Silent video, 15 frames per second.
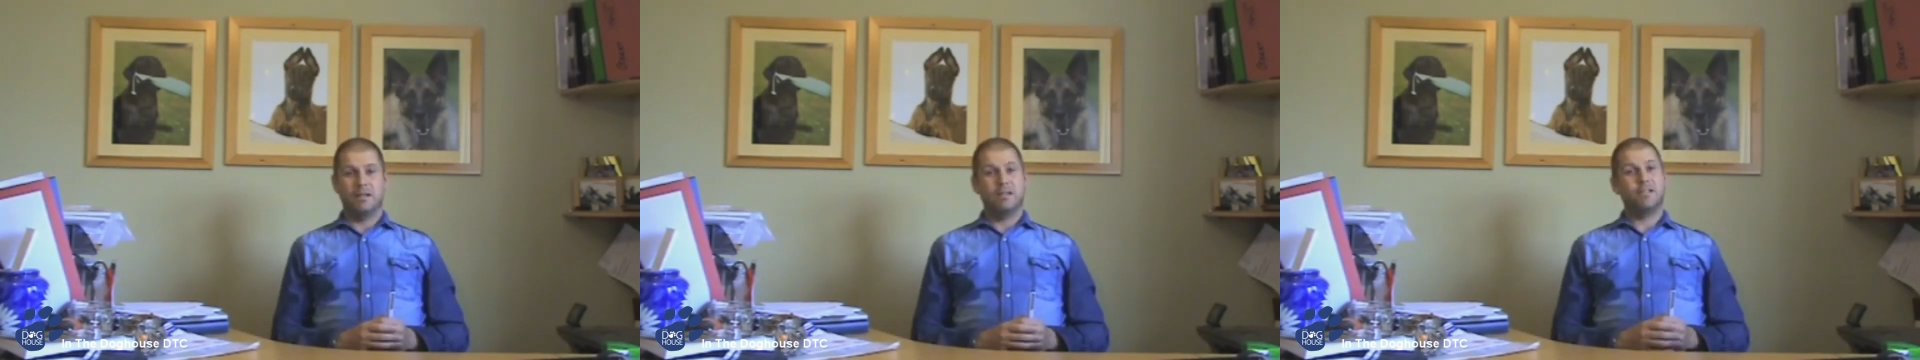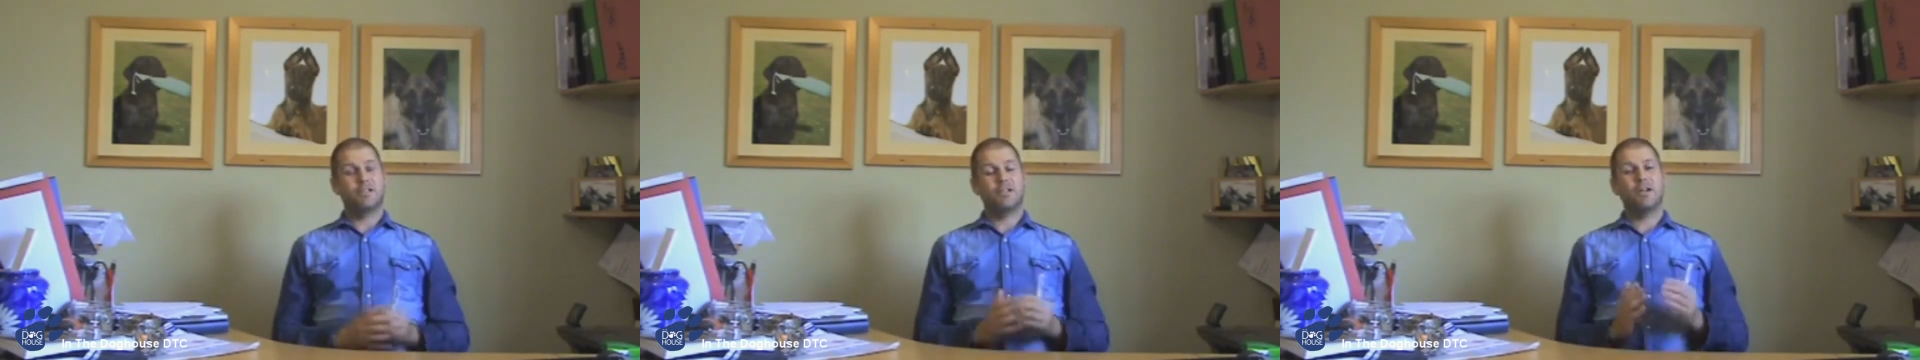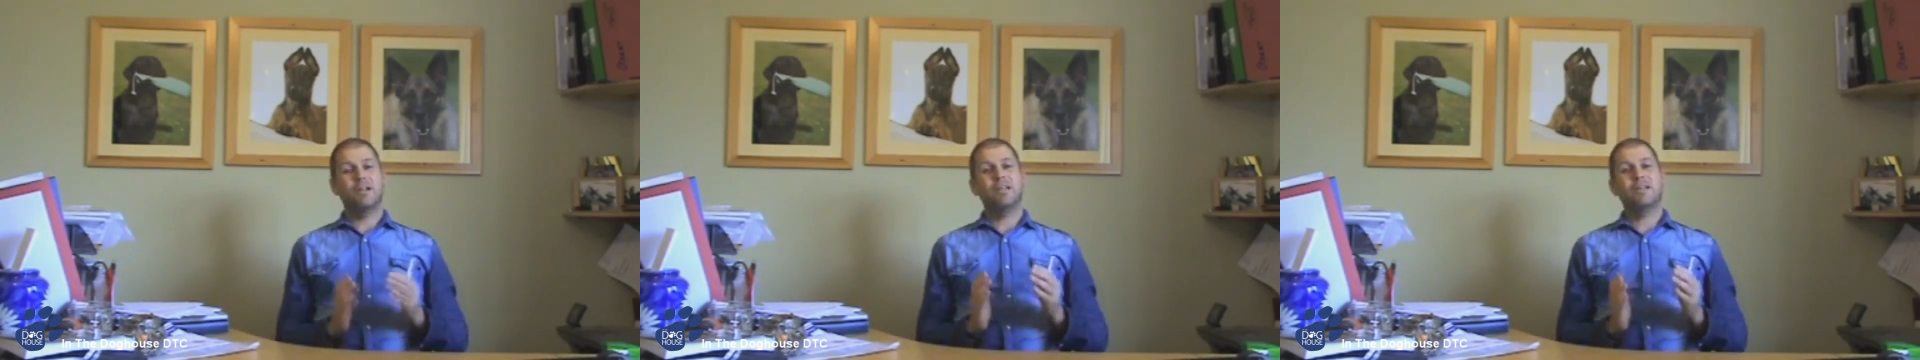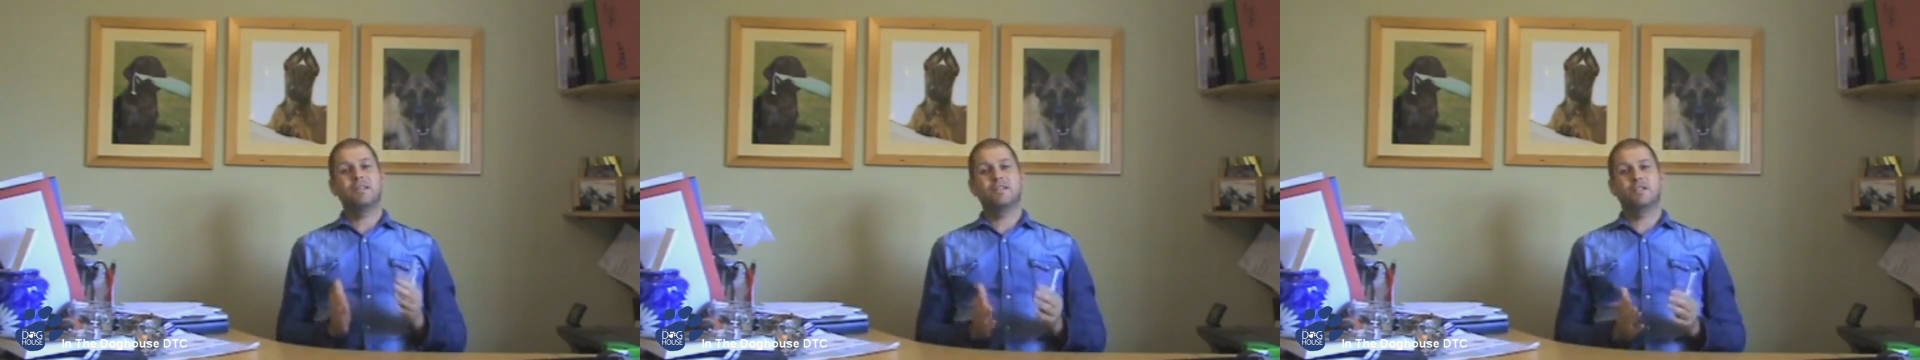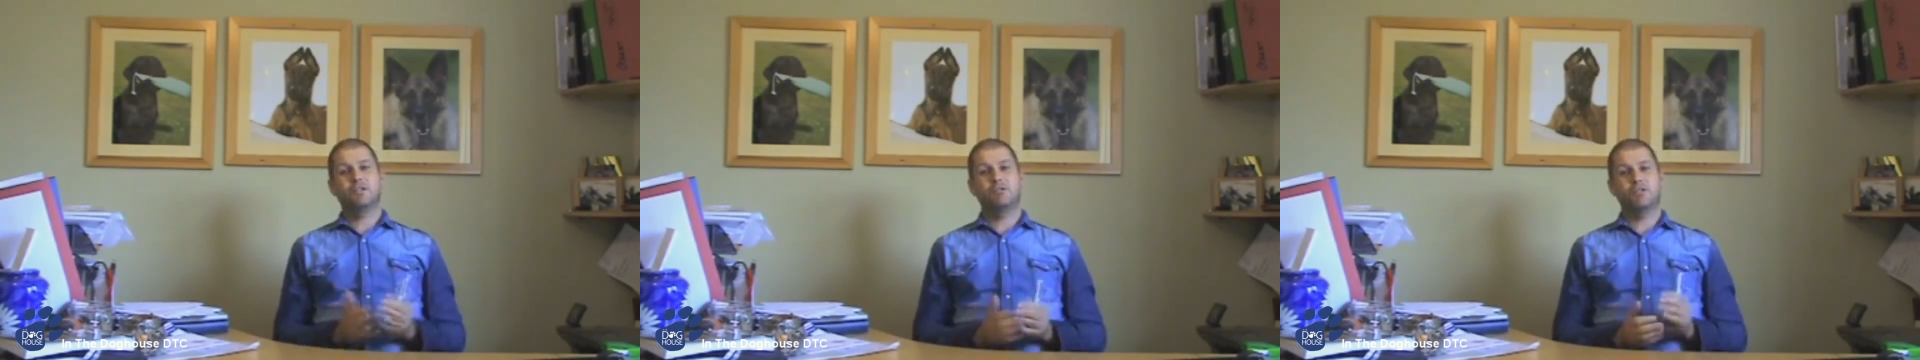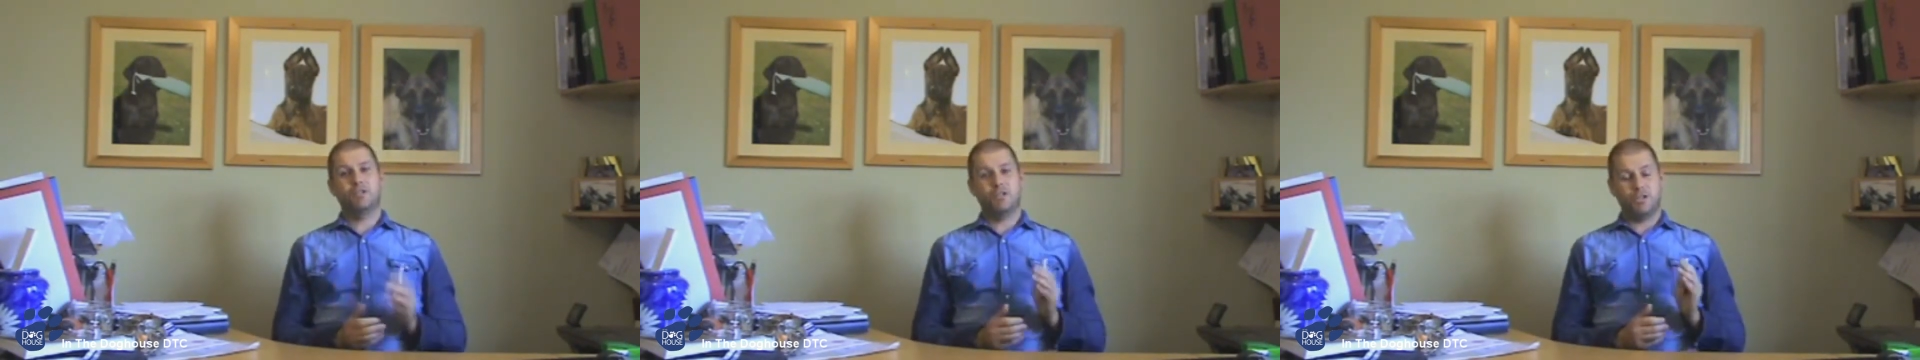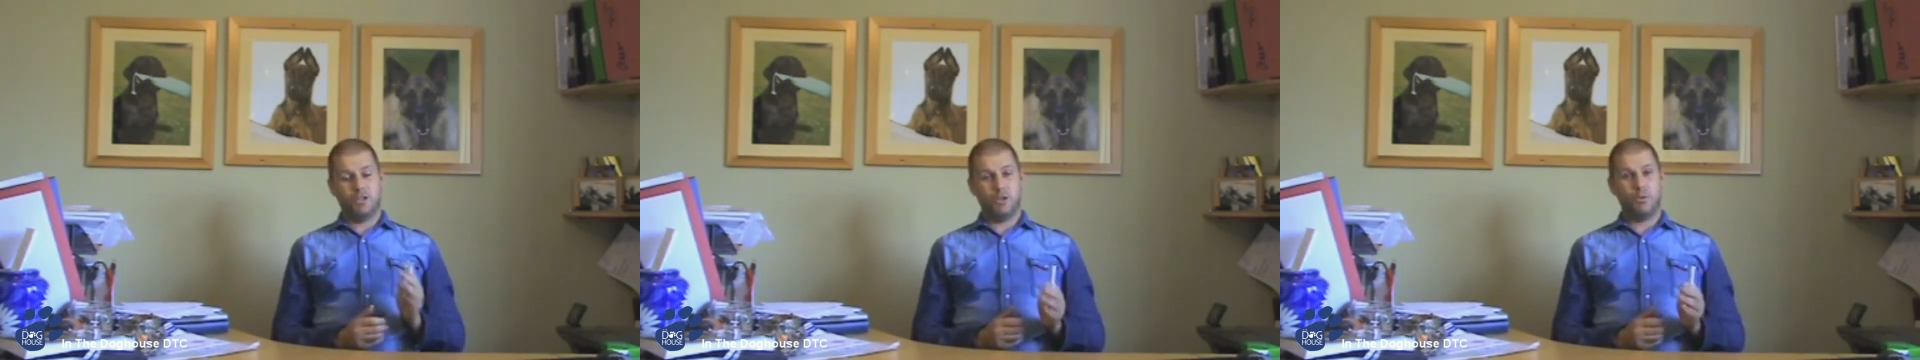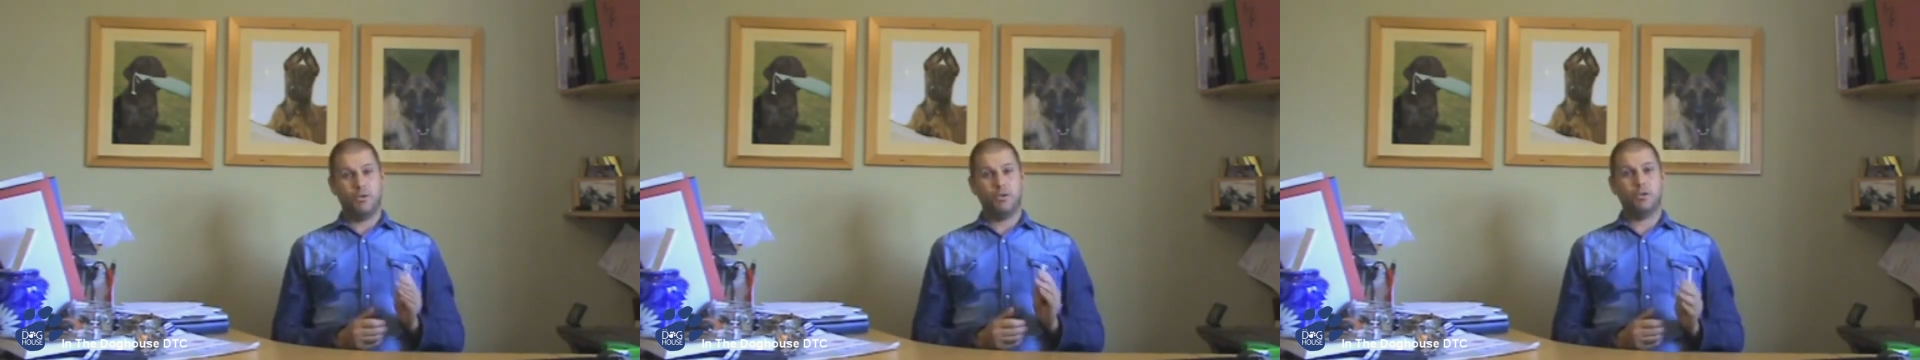it's not only inconsiderate to
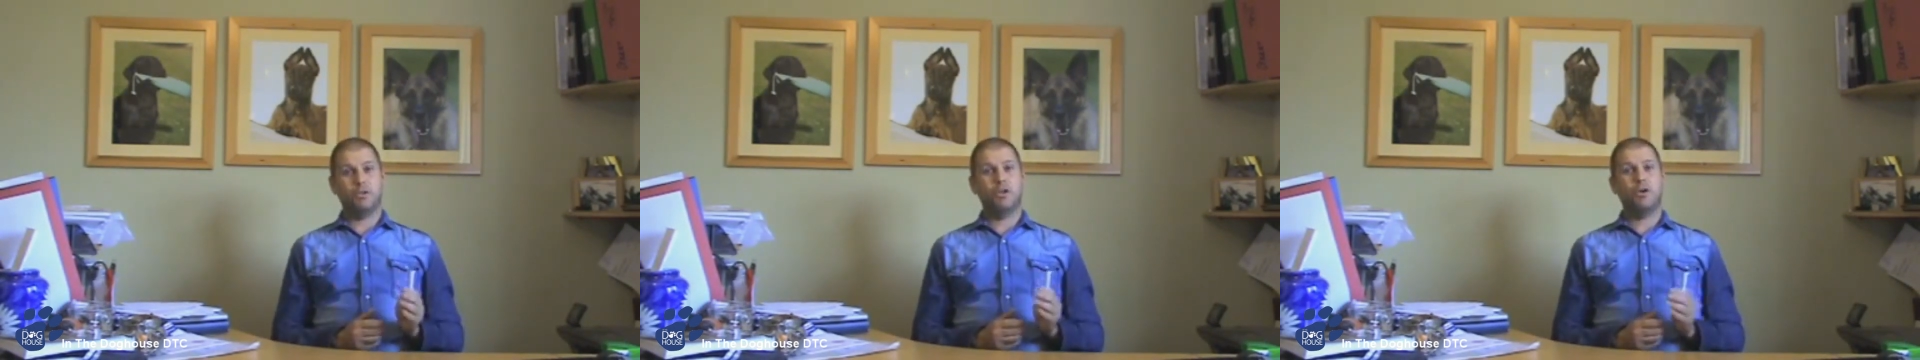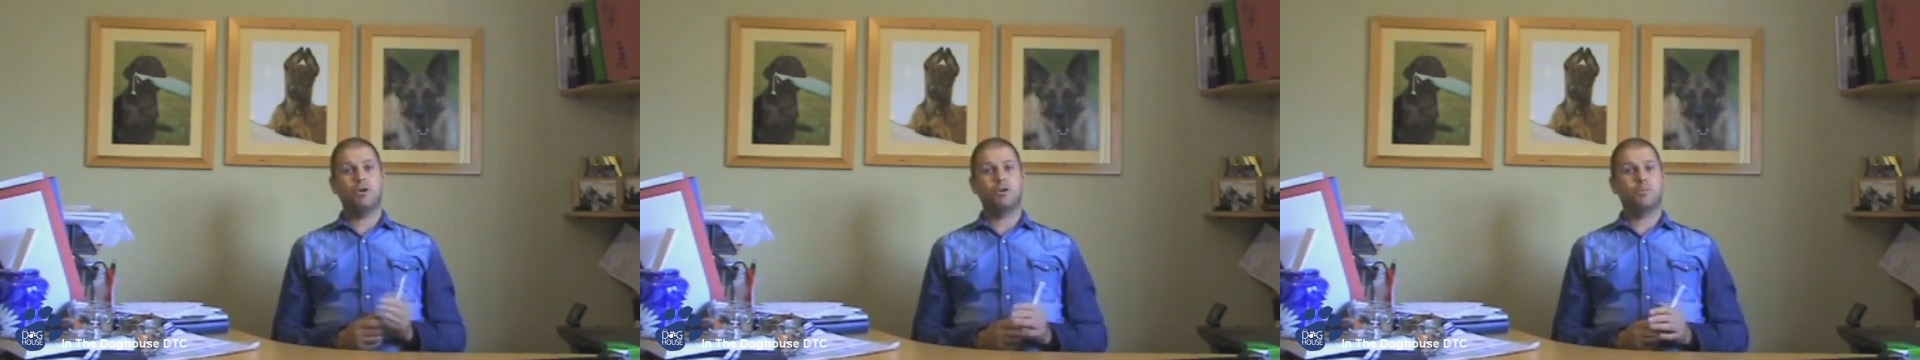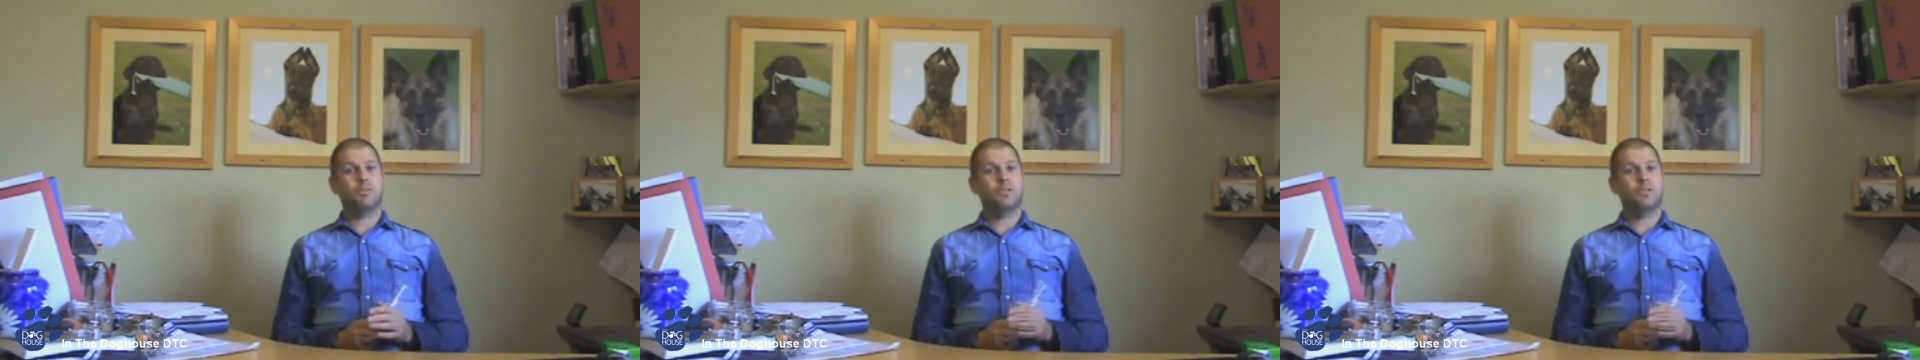you and your dog,